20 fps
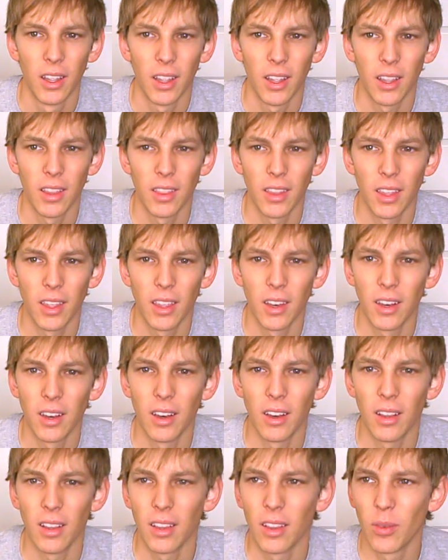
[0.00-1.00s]
And then
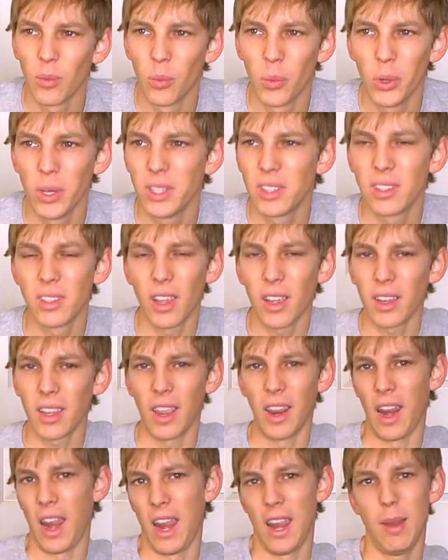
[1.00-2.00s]
we suck
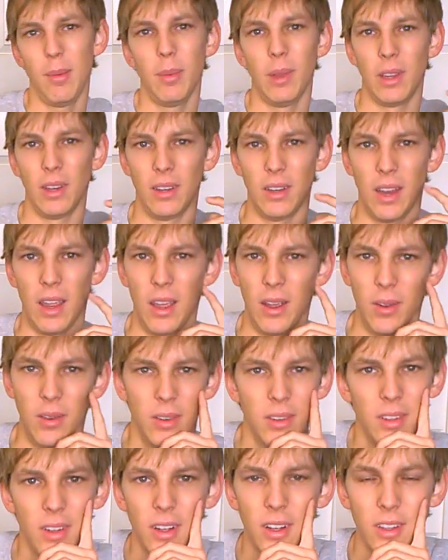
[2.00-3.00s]
at aiming now,
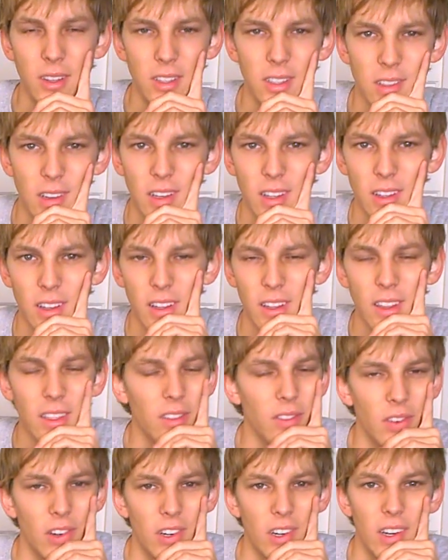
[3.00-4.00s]
all of a sudden, like, at the
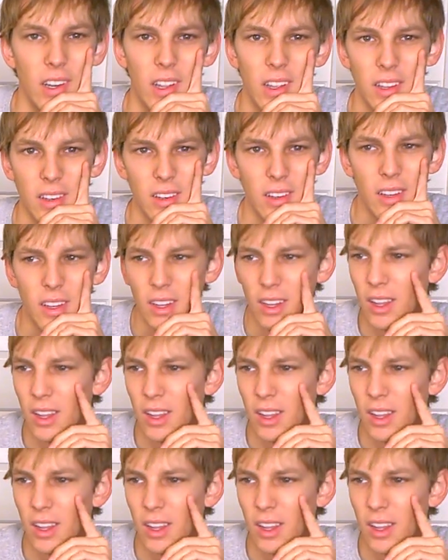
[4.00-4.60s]
very end.